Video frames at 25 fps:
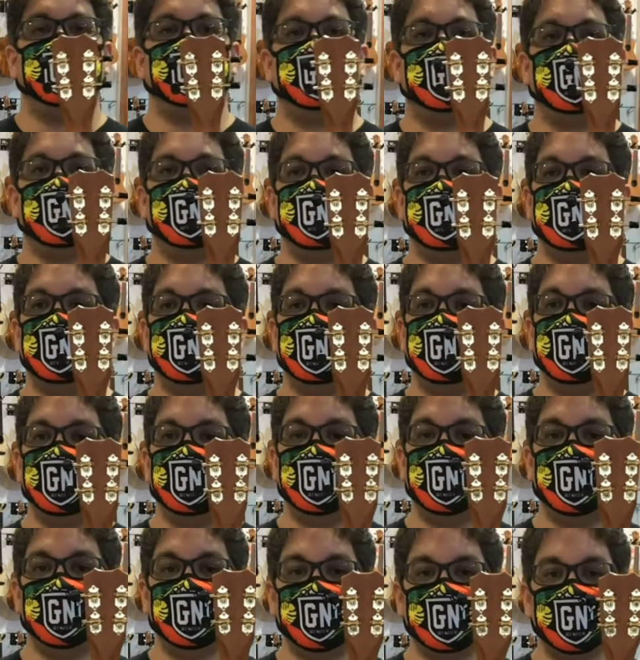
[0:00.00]
geared
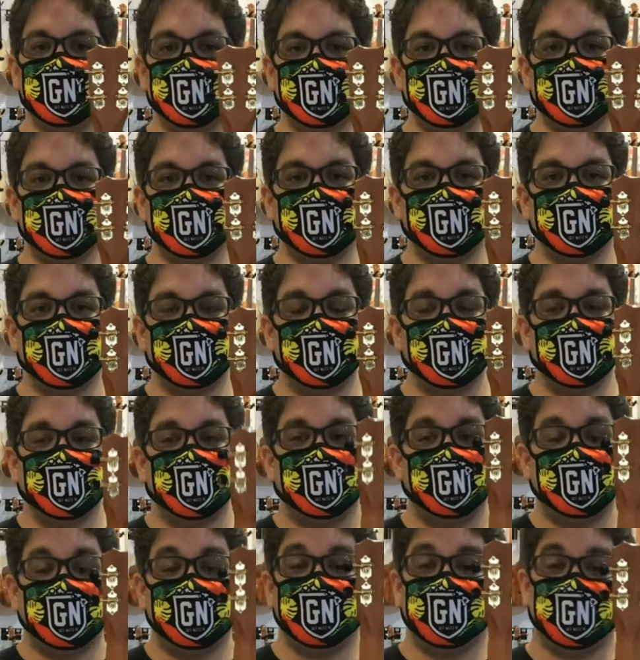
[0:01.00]
tuners.
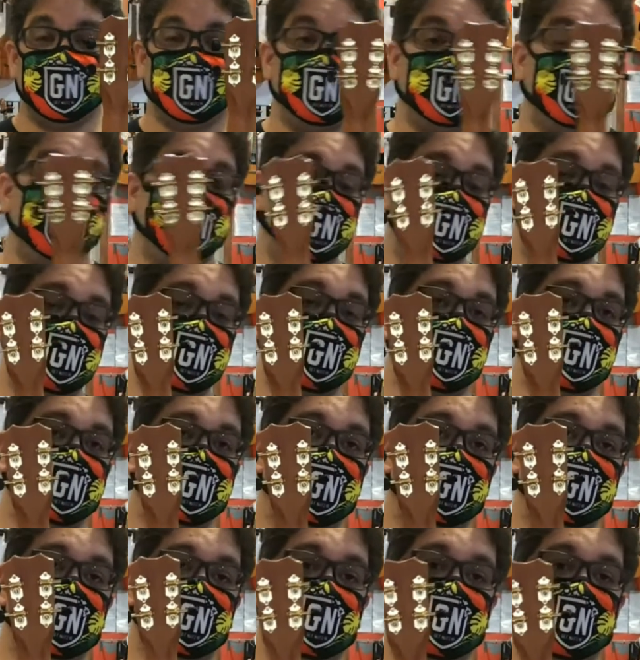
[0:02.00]
These are really
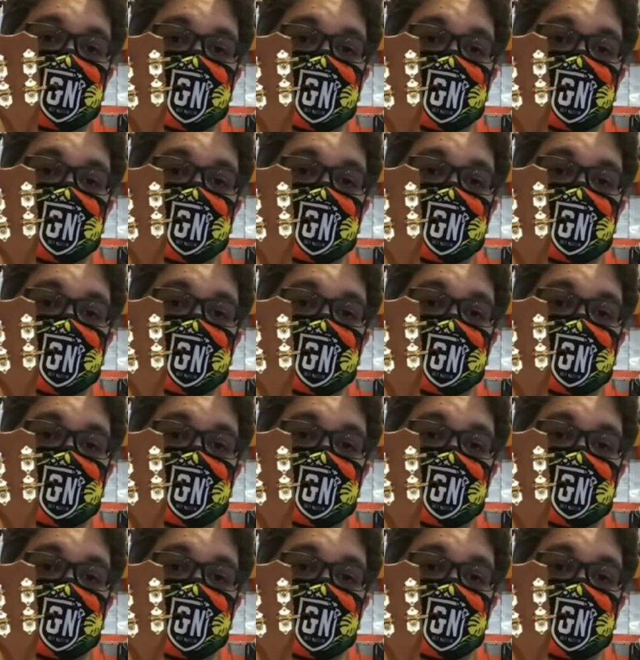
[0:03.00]
smooth.